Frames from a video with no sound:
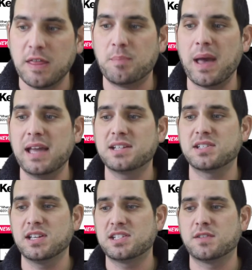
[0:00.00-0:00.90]
The bank's
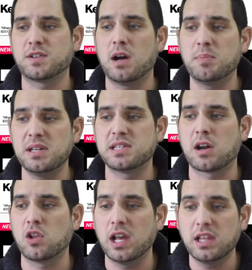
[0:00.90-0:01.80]
list of companies
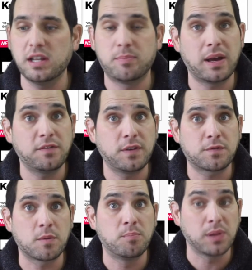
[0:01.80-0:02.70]
that are likely to
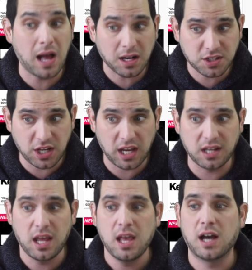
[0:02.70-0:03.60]
benefit from
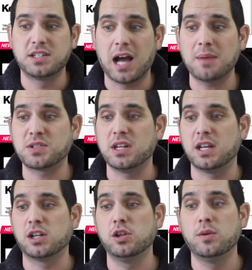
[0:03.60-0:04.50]
blockchain adoption
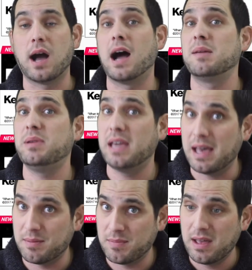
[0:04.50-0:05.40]
include
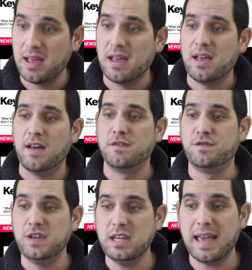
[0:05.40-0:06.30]
IBM,
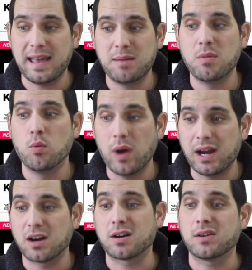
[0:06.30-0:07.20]

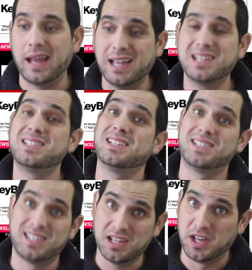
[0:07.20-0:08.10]
VMware, and
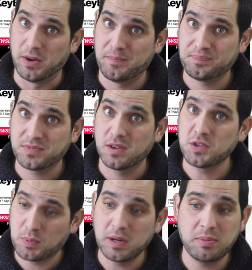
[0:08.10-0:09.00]
Zillow.
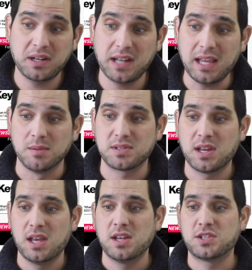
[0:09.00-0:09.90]
Those are pretty big names.
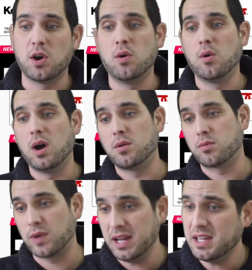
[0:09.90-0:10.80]
So
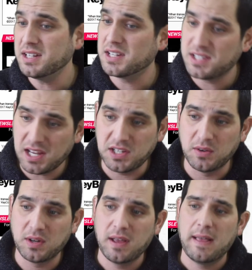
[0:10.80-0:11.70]
Rangan
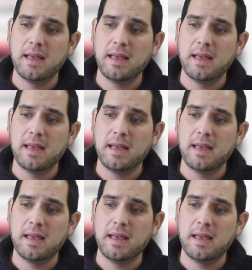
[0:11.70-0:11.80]
continued,